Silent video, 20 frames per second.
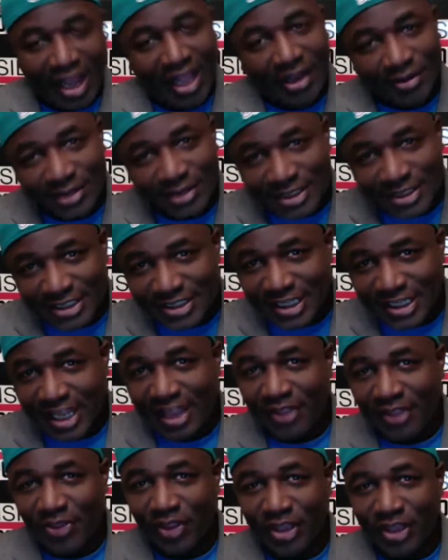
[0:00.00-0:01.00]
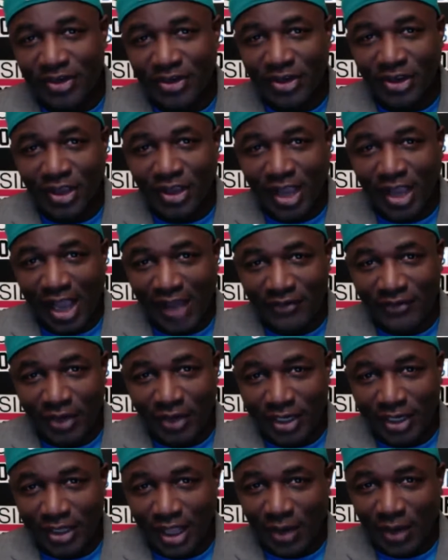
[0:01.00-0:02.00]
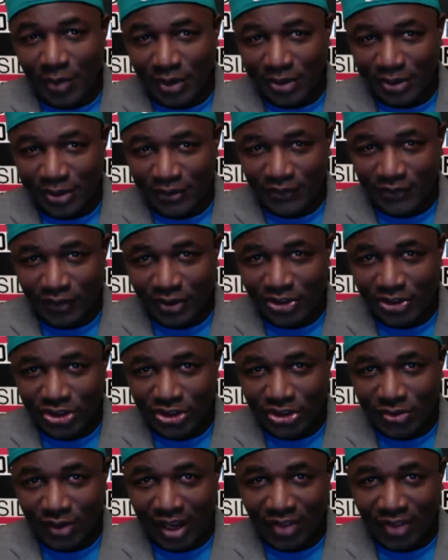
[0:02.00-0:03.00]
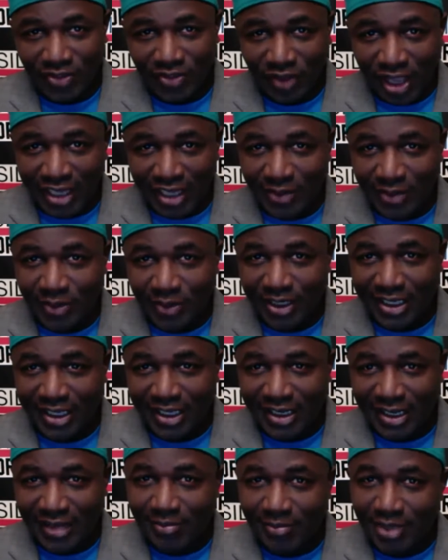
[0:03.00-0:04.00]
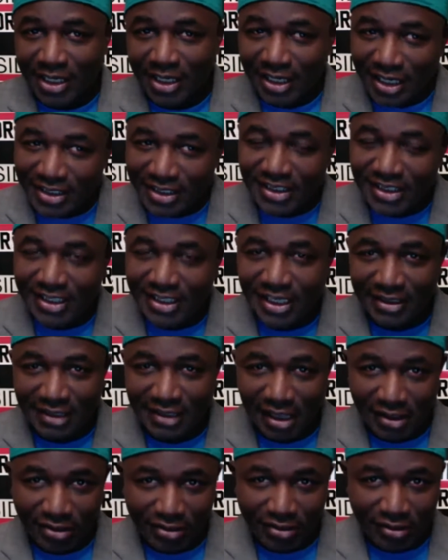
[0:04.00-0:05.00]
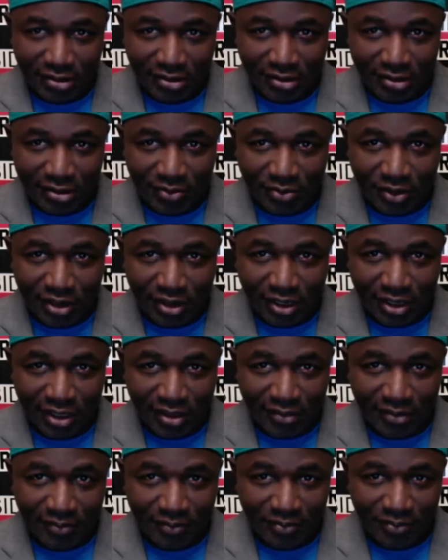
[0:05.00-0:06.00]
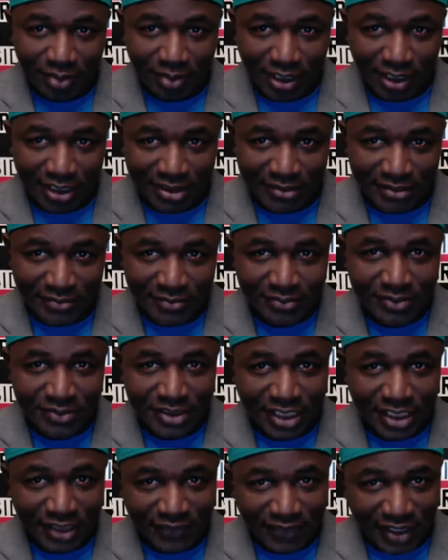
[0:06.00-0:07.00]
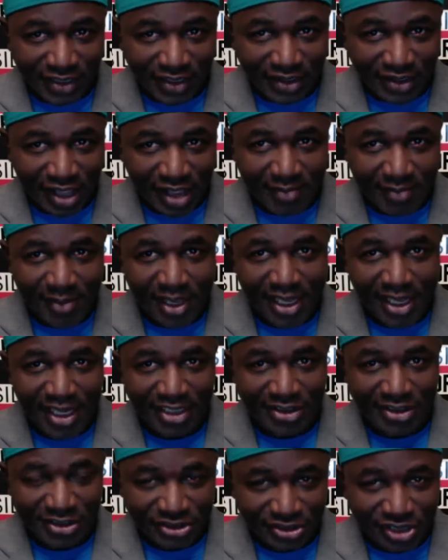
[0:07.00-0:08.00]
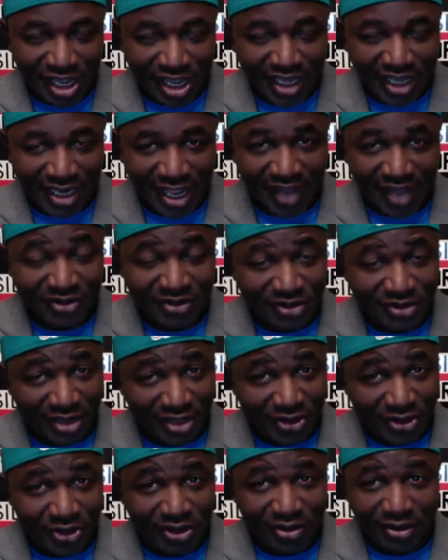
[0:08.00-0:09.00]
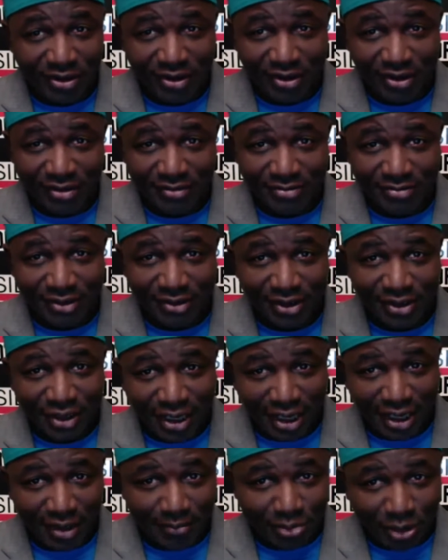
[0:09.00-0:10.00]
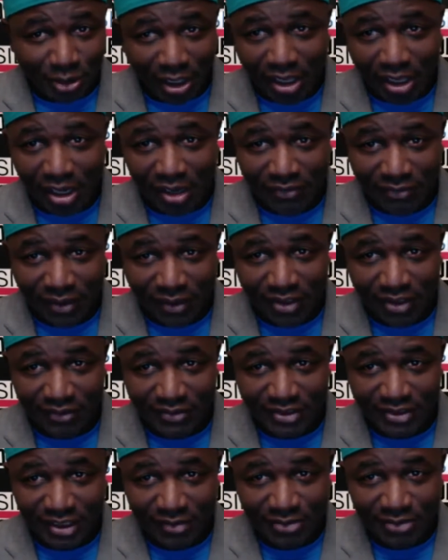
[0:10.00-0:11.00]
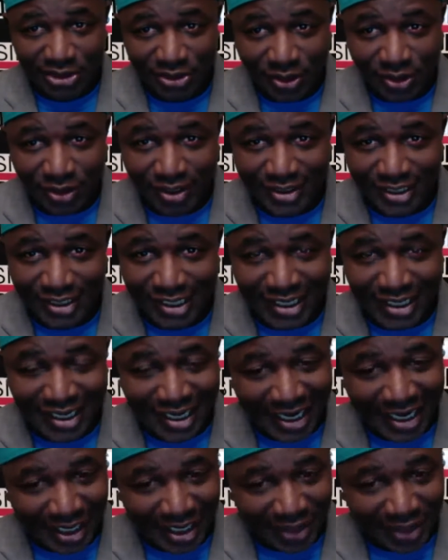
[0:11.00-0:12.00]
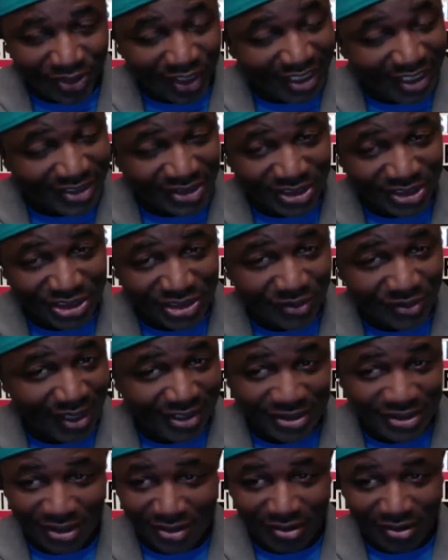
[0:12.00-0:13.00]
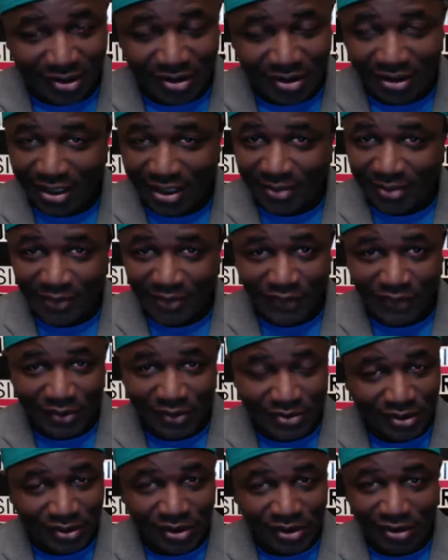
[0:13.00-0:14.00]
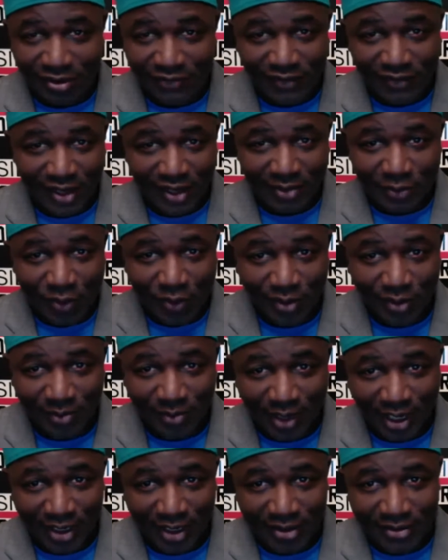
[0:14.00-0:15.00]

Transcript: always said that after Eli won those first 2, I thought he would get in because he'd get that 3rd ring. But if Eli Manning does not have another good playoff run of some sort, I think it's a stretch to call him a future Hall of Fame quarterback.